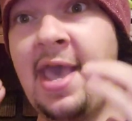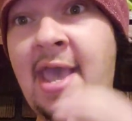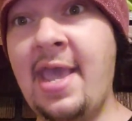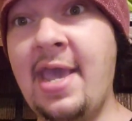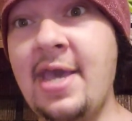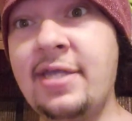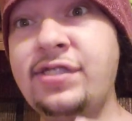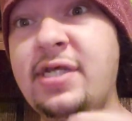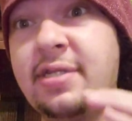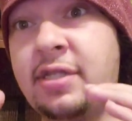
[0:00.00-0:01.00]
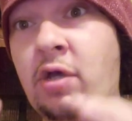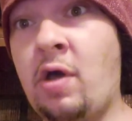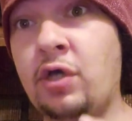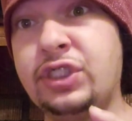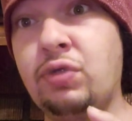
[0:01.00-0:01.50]
and they'll
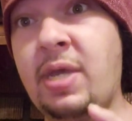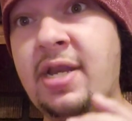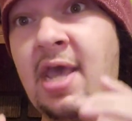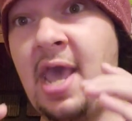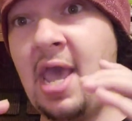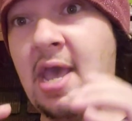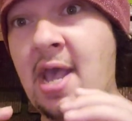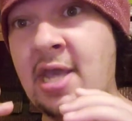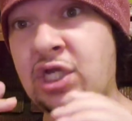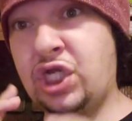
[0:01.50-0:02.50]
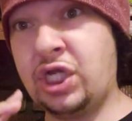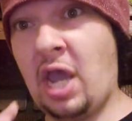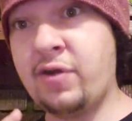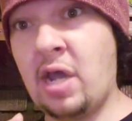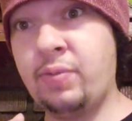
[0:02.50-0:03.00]
also get a
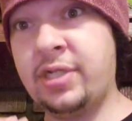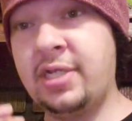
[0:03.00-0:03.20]
shout out